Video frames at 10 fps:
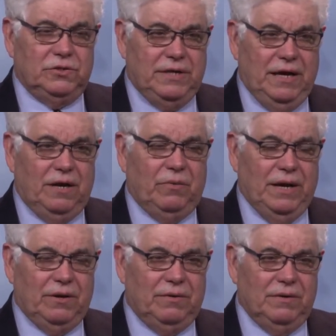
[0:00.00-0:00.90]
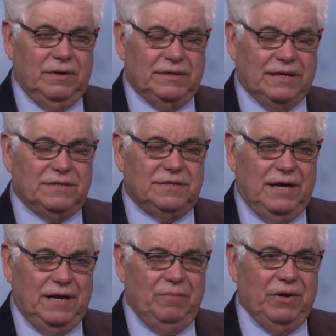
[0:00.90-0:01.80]
Today, Laredo, uh, Texas
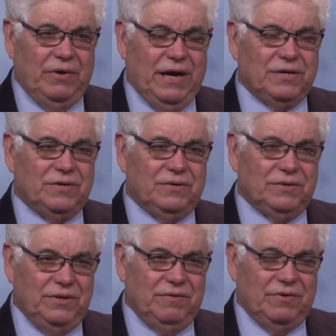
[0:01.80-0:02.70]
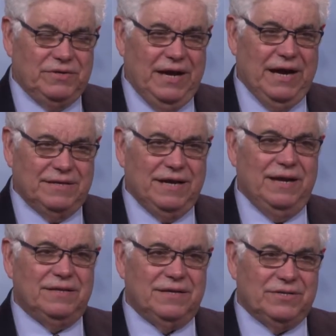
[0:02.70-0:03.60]
A&M International University has
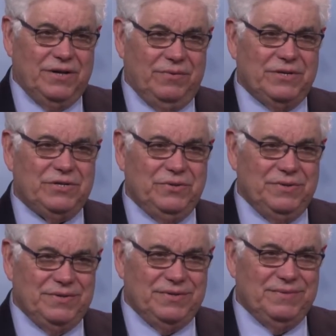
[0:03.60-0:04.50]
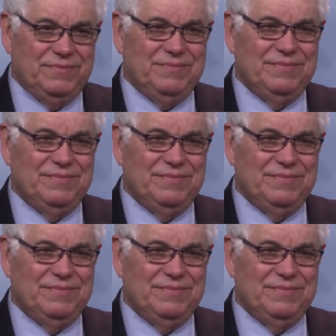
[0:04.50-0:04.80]
8,600 students.